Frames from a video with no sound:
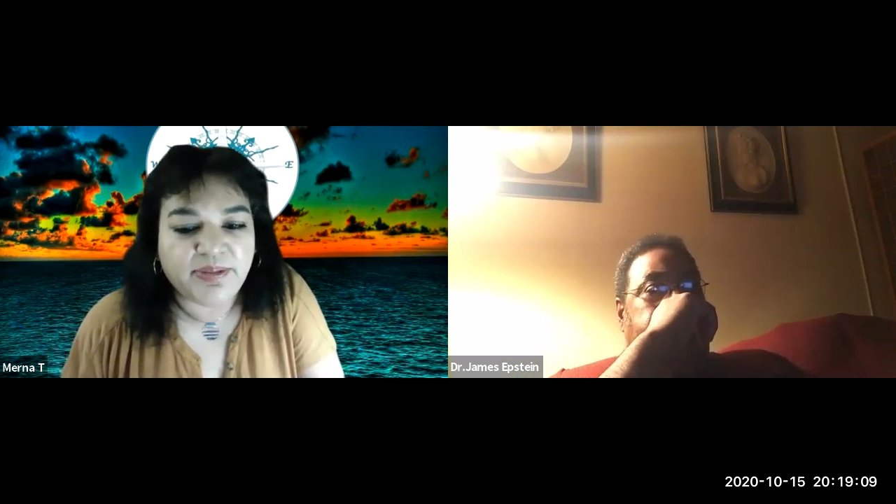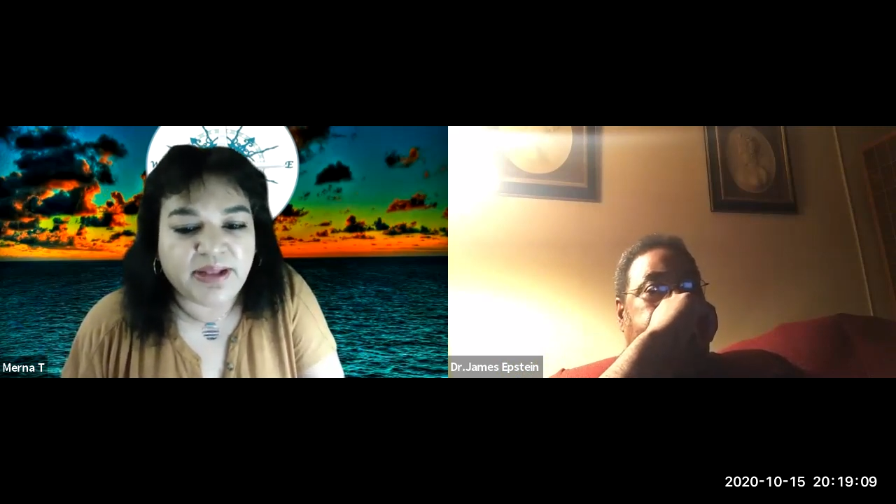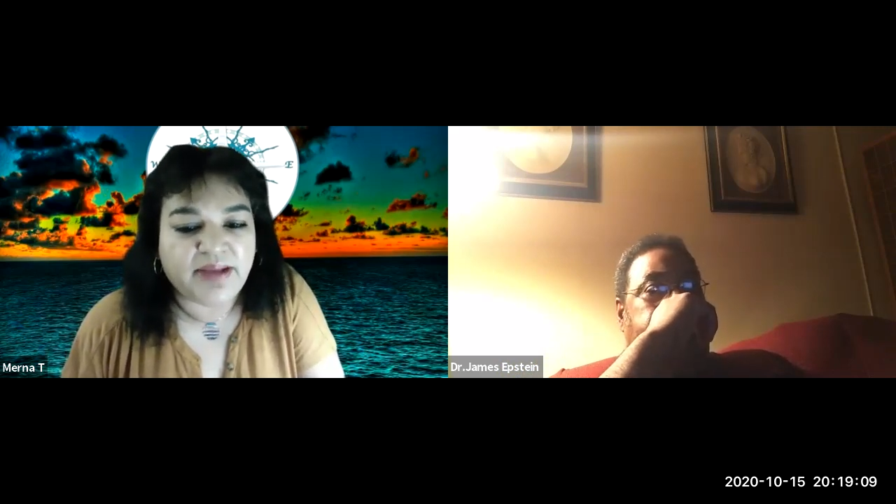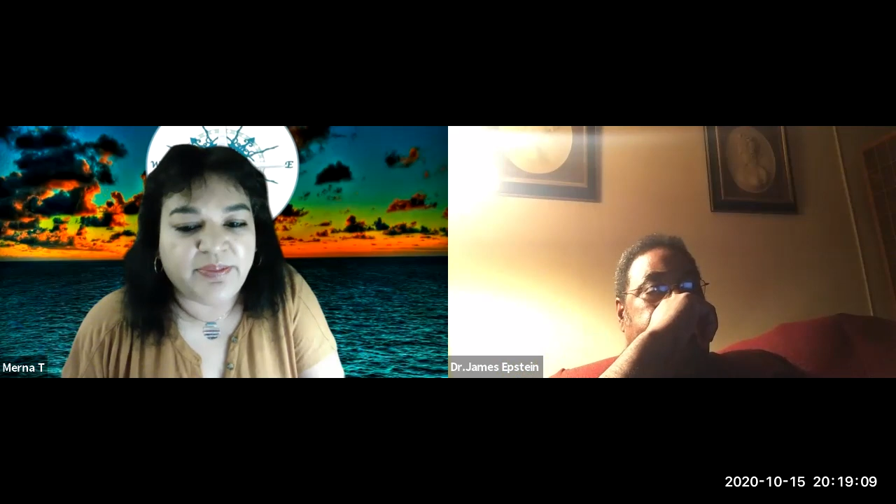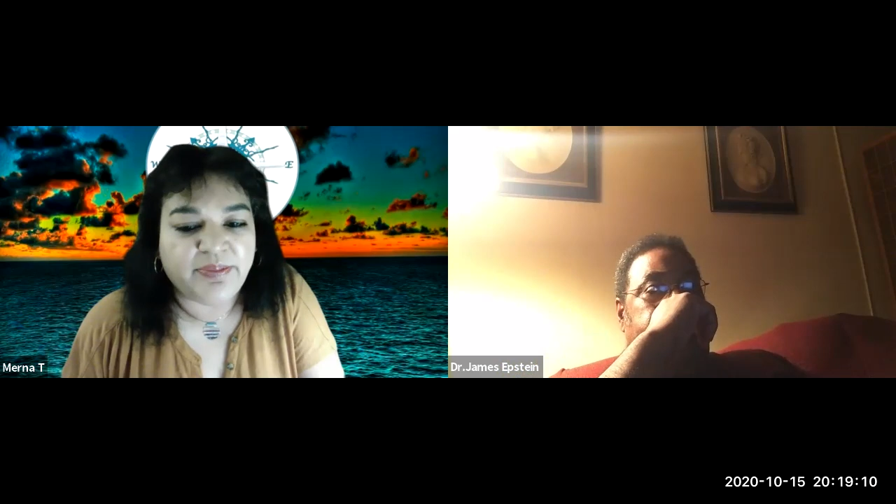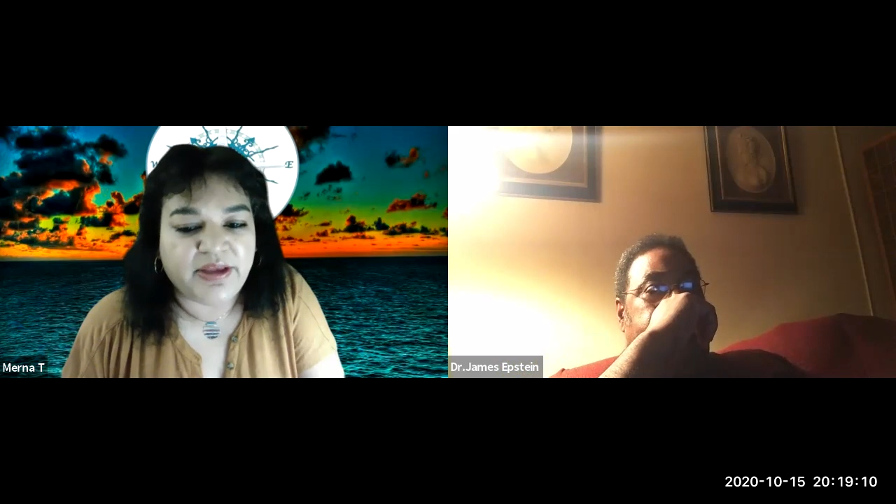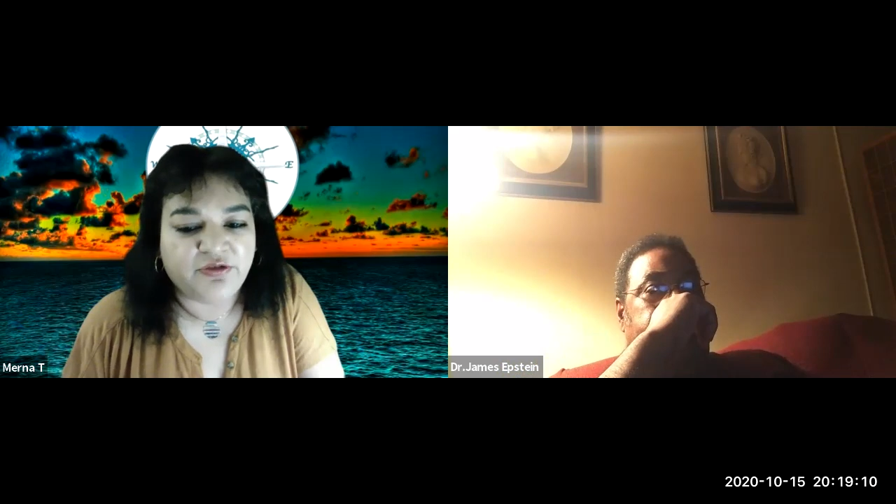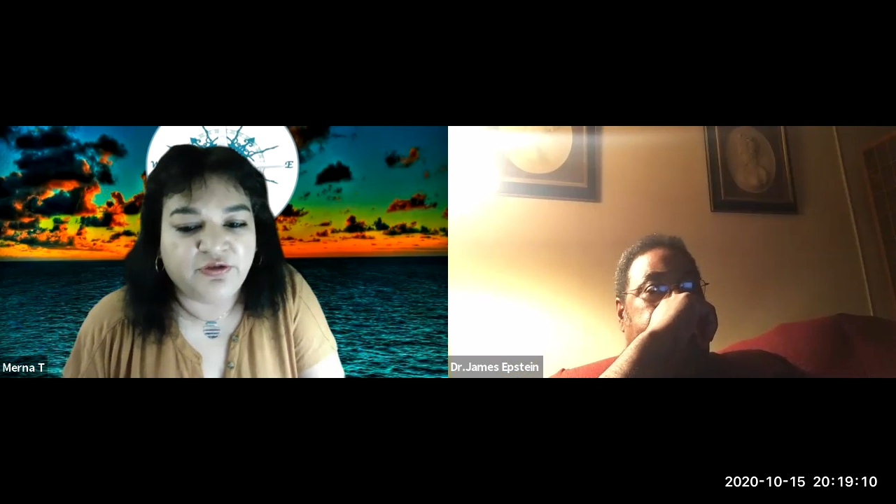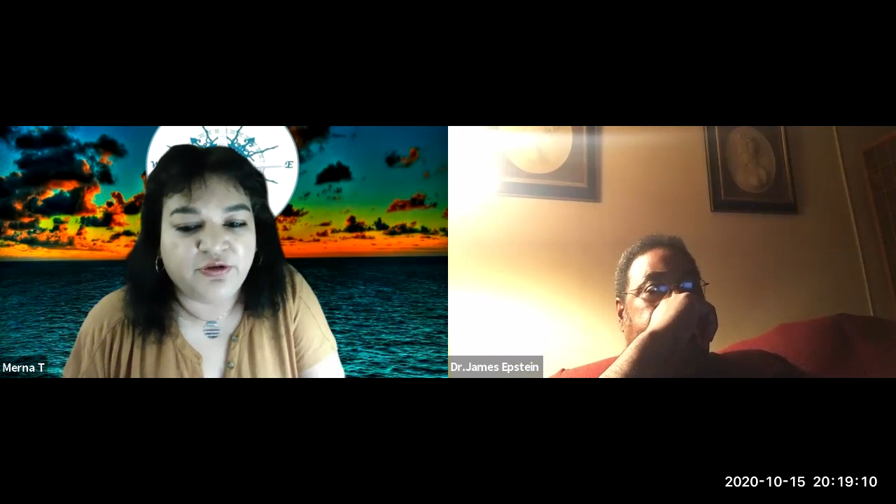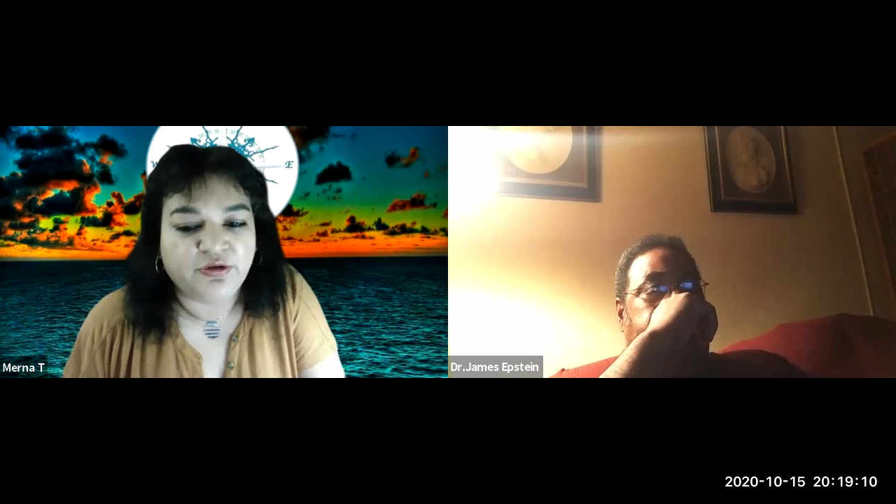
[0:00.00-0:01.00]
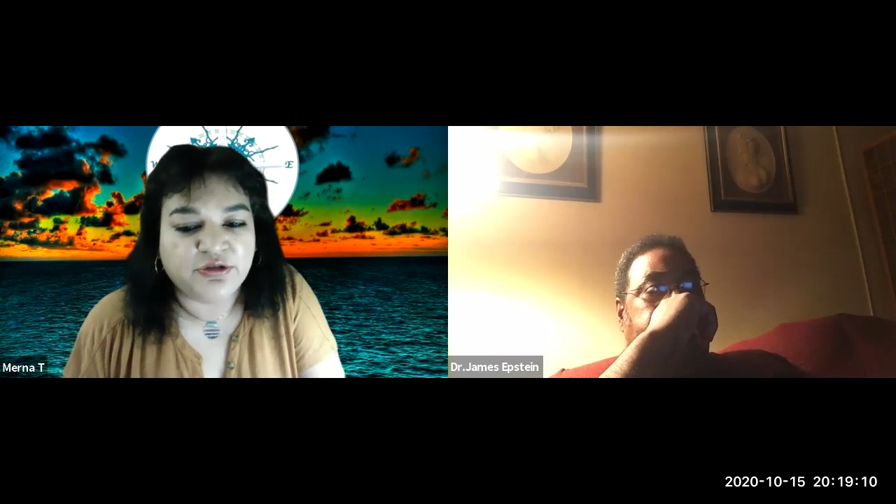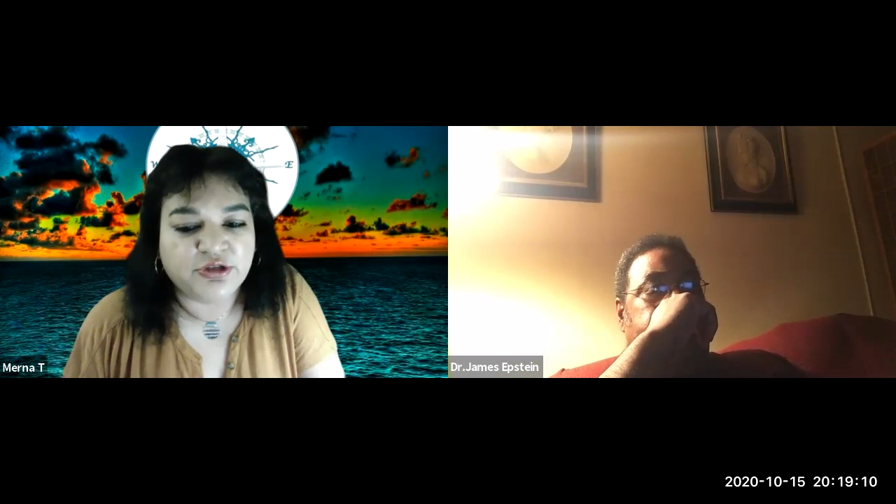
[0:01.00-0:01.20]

plant based food.